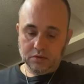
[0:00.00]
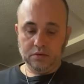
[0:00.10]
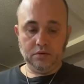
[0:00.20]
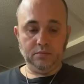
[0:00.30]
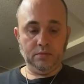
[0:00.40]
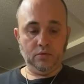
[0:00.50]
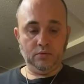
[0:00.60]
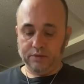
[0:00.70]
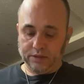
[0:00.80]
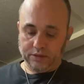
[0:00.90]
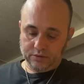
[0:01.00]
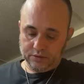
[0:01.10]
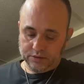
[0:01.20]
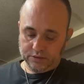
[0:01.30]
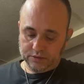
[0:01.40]
A little bit
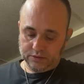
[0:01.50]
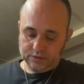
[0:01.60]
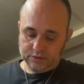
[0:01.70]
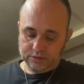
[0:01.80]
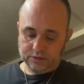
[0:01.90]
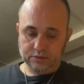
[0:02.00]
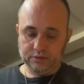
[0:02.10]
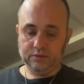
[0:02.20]
more.